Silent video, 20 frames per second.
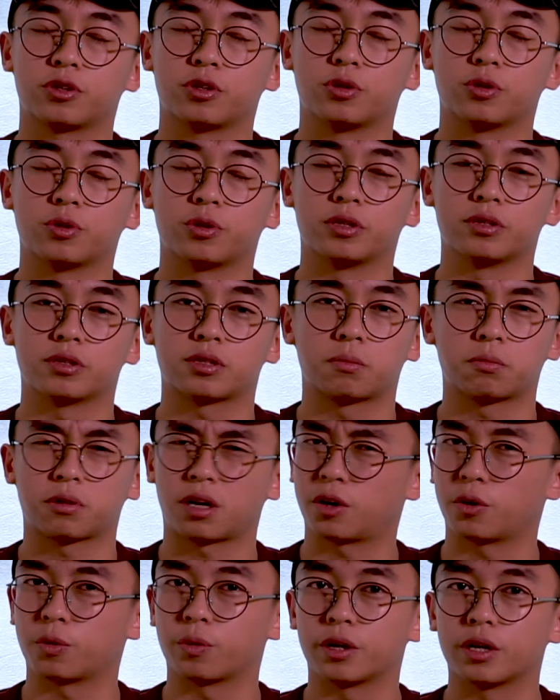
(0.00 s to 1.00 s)
you in some
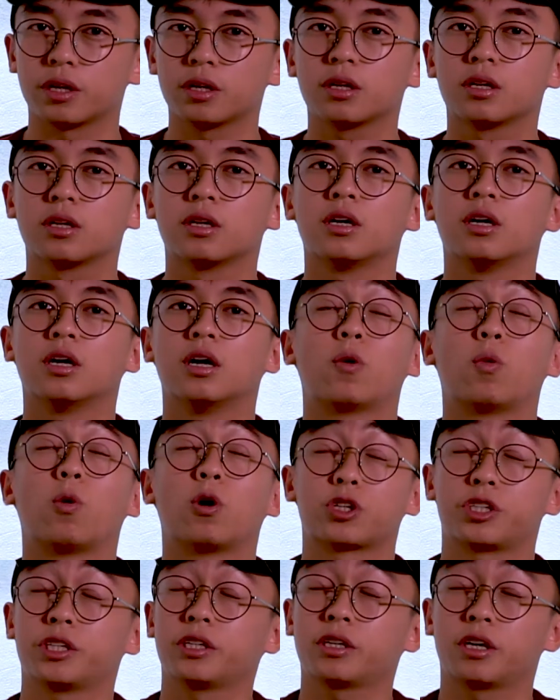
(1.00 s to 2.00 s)
kind of way. If you're
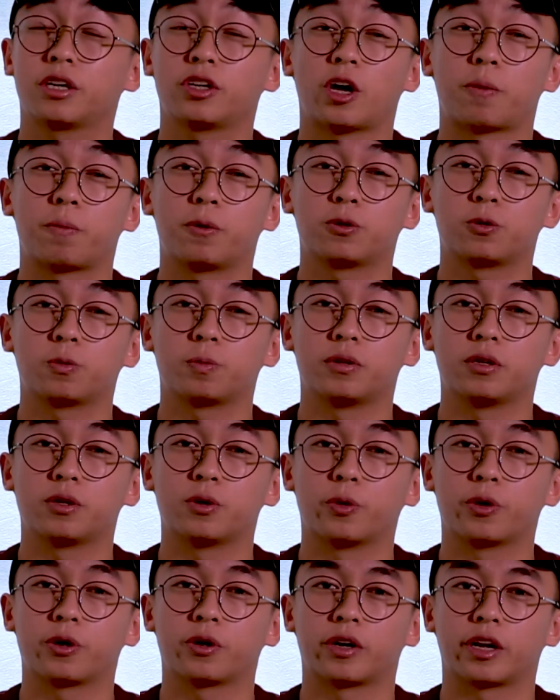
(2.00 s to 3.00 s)
watching and you happen to be
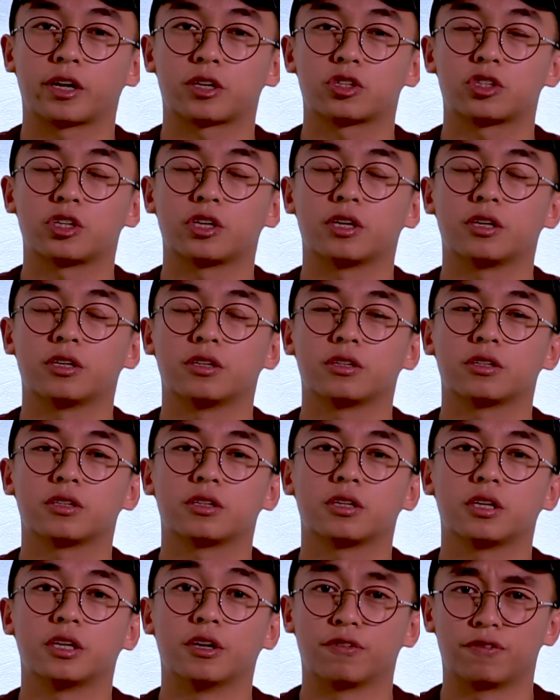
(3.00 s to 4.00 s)
going on exchange
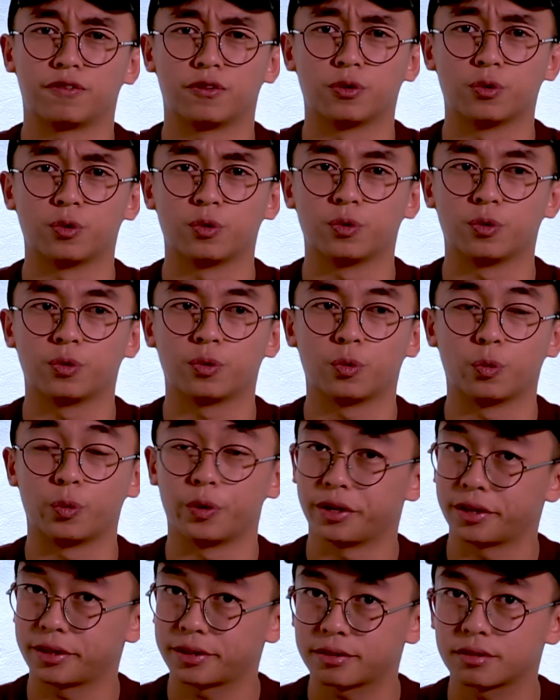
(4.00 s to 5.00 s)
in a few
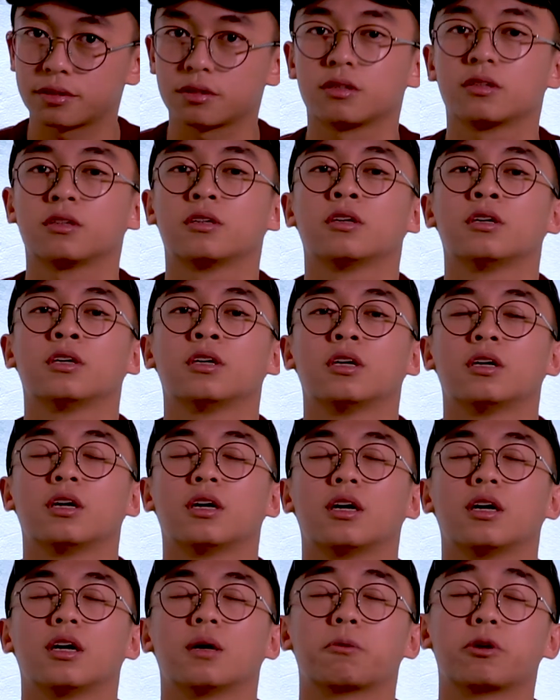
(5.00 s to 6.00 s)
weeks,
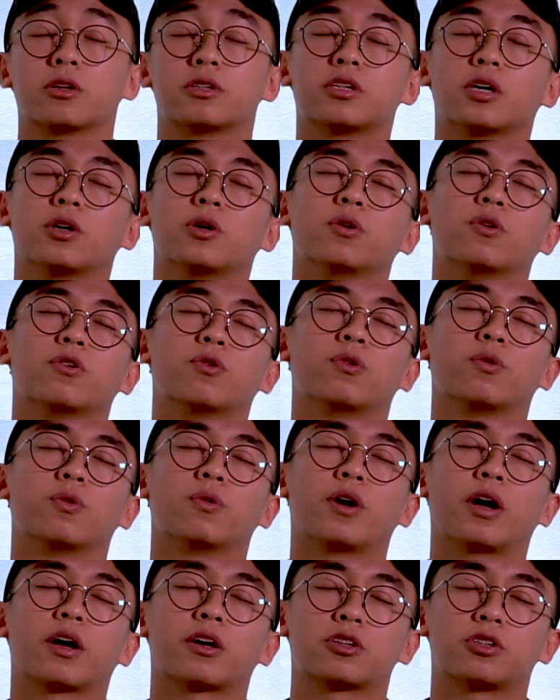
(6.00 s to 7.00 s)
I'm going to tell you,
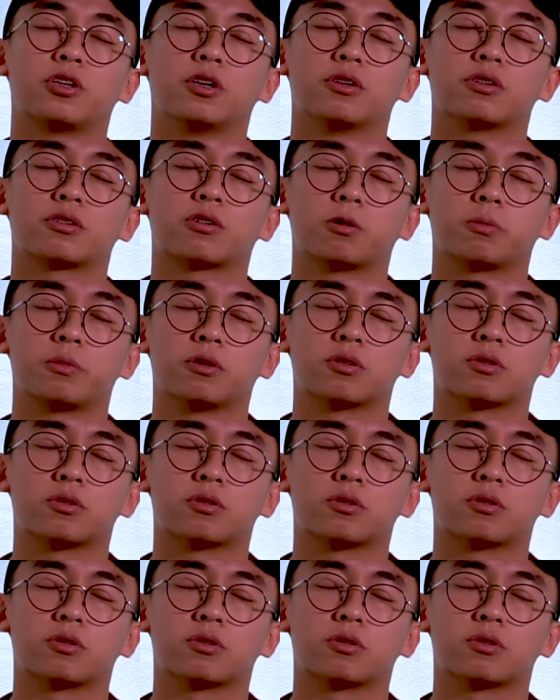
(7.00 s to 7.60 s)
exchange is going to be